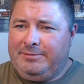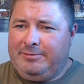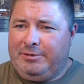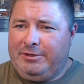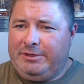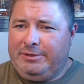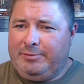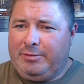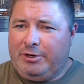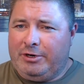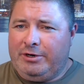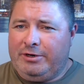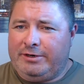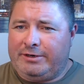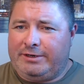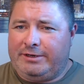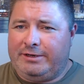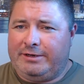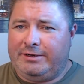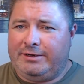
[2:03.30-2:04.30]
Billy
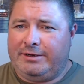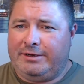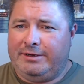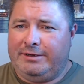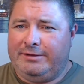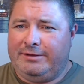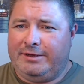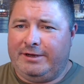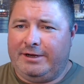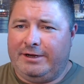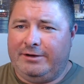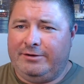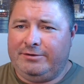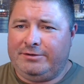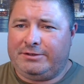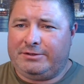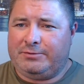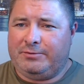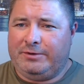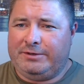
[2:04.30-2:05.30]
Berg in the
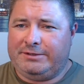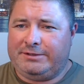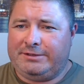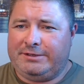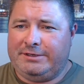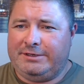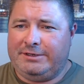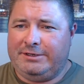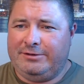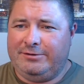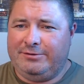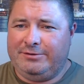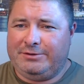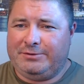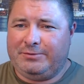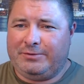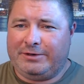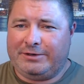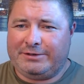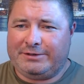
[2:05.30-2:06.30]
house. Winston
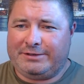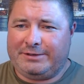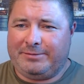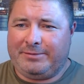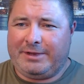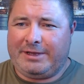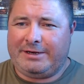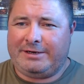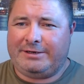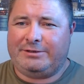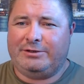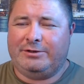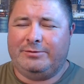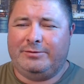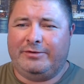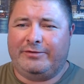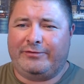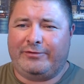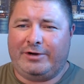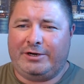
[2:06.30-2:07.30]
Hughes, where's the
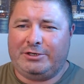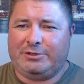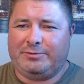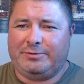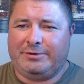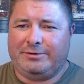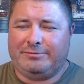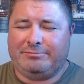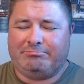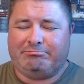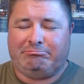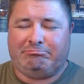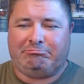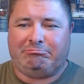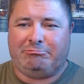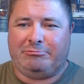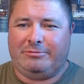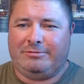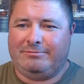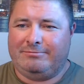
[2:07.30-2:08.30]
Manitoba Frenchman?
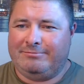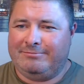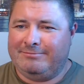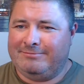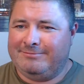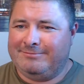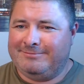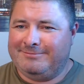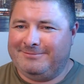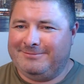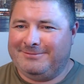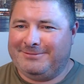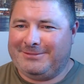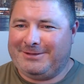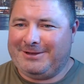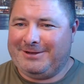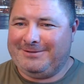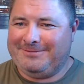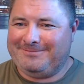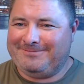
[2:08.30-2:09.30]

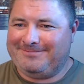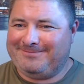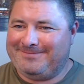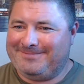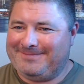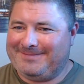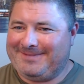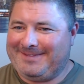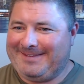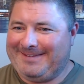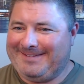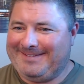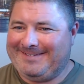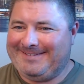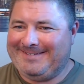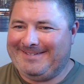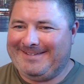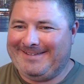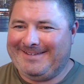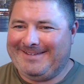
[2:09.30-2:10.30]
Okay.
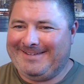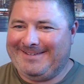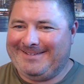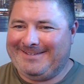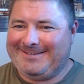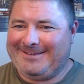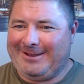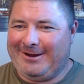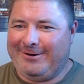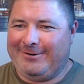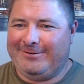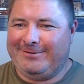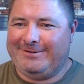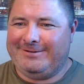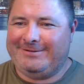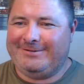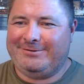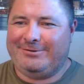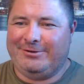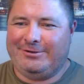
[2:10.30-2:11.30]

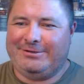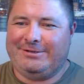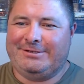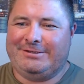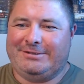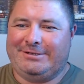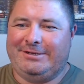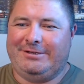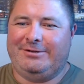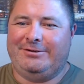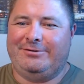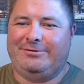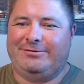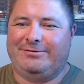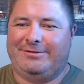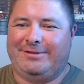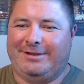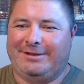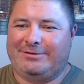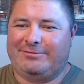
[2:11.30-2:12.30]
Carolyn, good to see you.
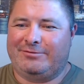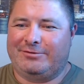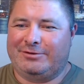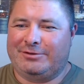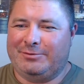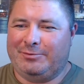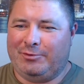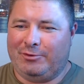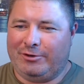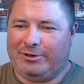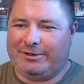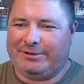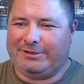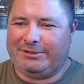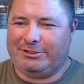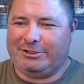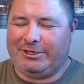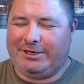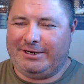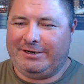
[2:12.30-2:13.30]
Thanks for supporting the
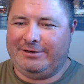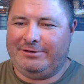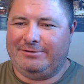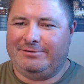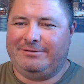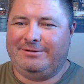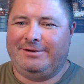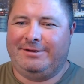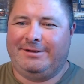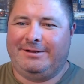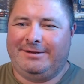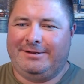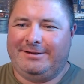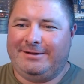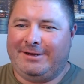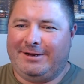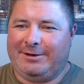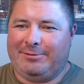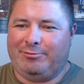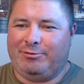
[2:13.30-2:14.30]
channel.
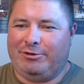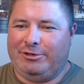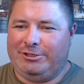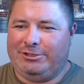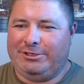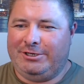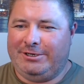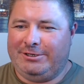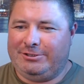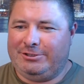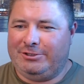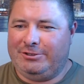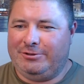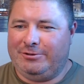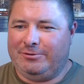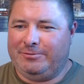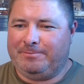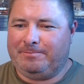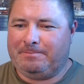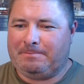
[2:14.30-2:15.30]
I appreciate
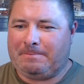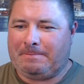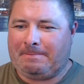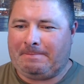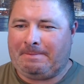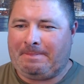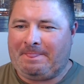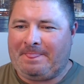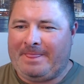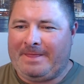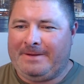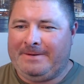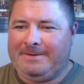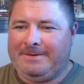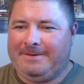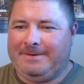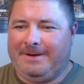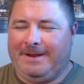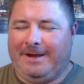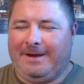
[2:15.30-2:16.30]
you.
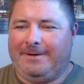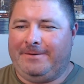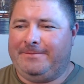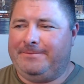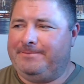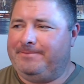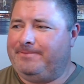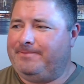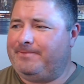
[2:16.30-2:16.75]
Now,